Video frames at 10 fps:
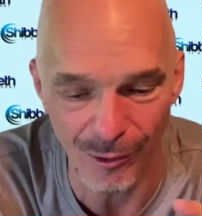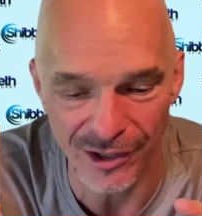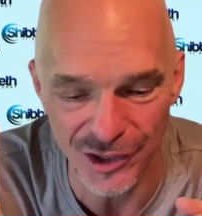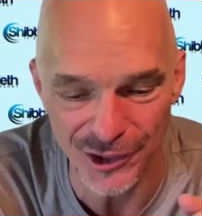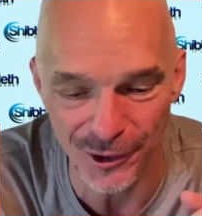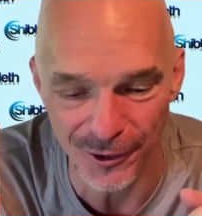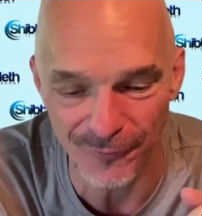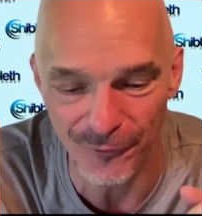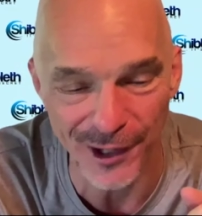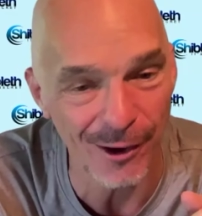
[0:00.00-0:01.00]
with sugar
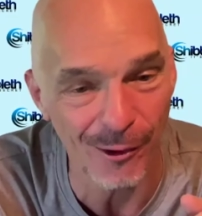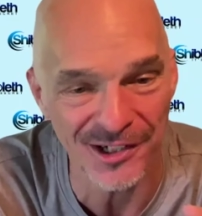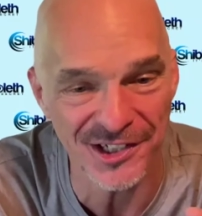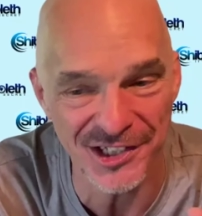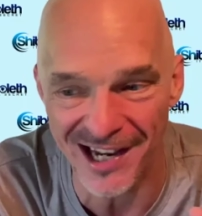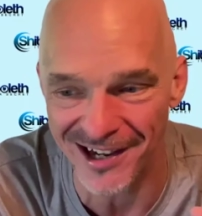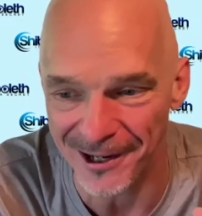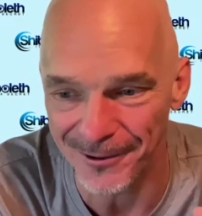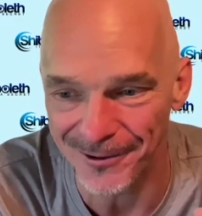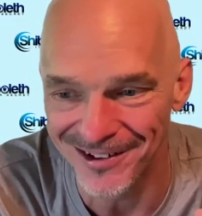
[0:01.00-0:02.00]
free orange
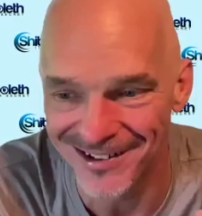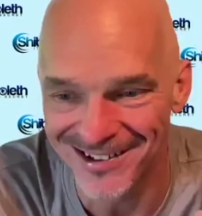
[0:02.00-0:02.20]
jello.